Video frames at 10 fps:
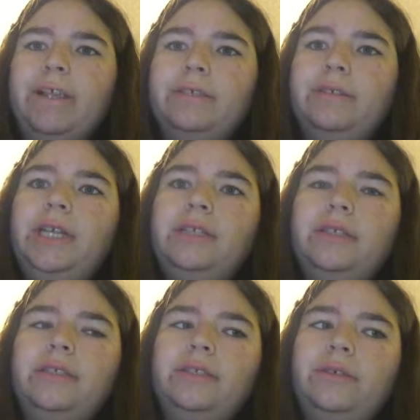So
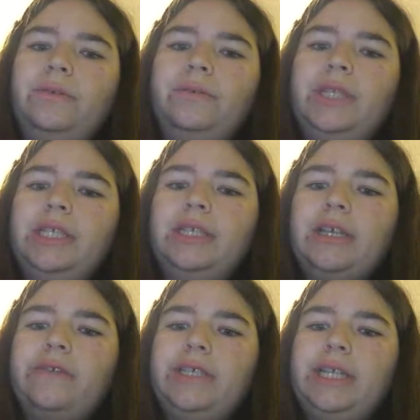this is
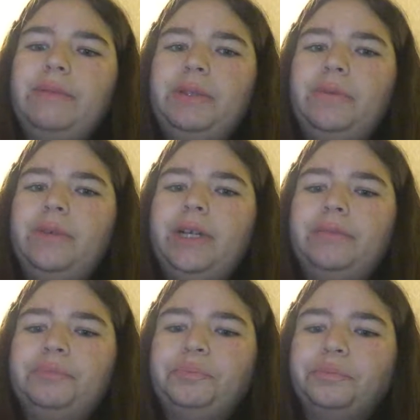obviously an episode
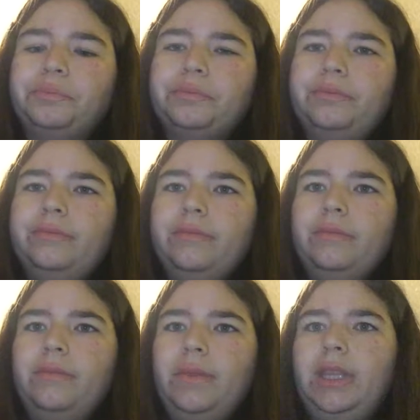where
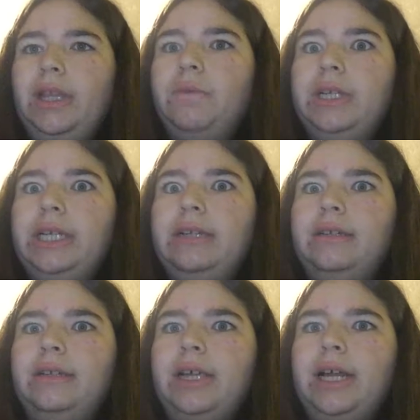they wanted
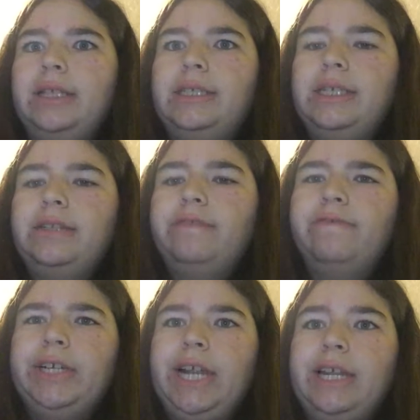Allison
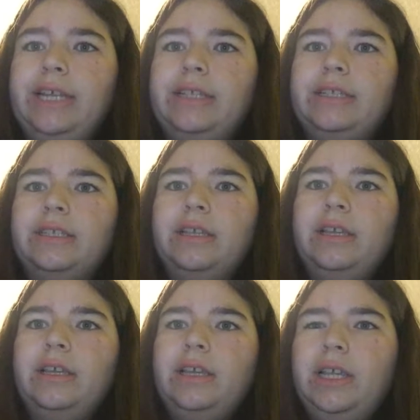Fernandez
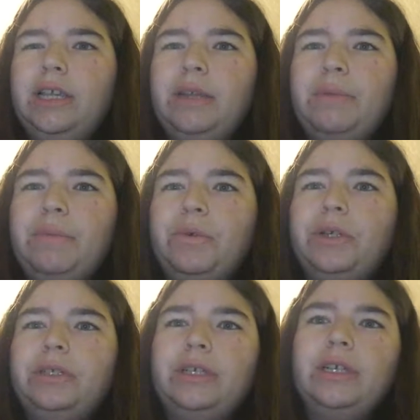in it a bit
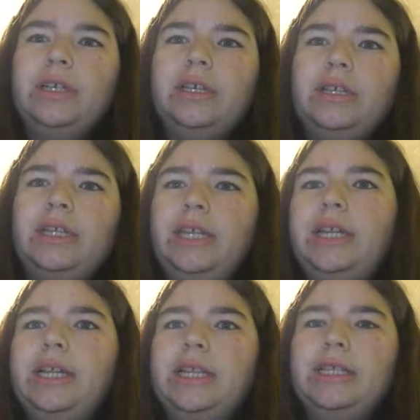more than they
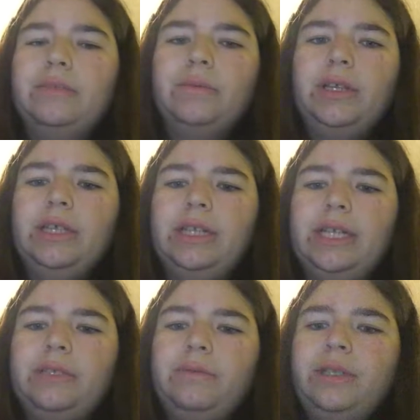did in the
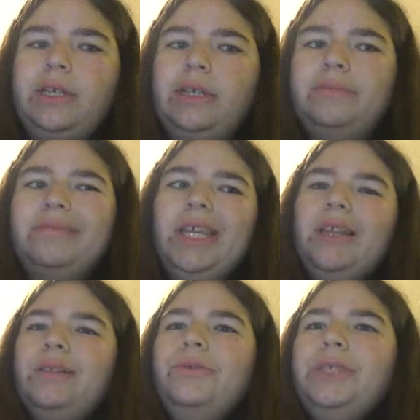last one.
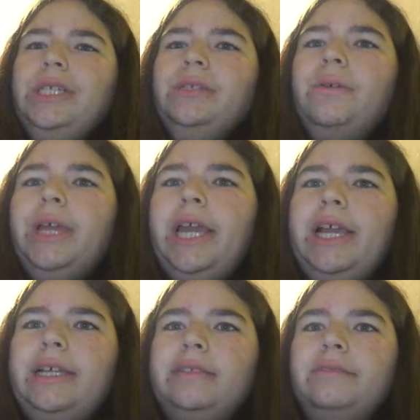Lucy's
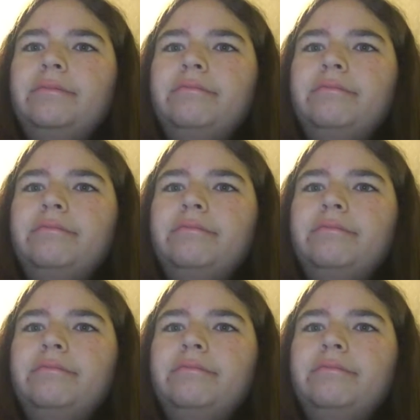okay.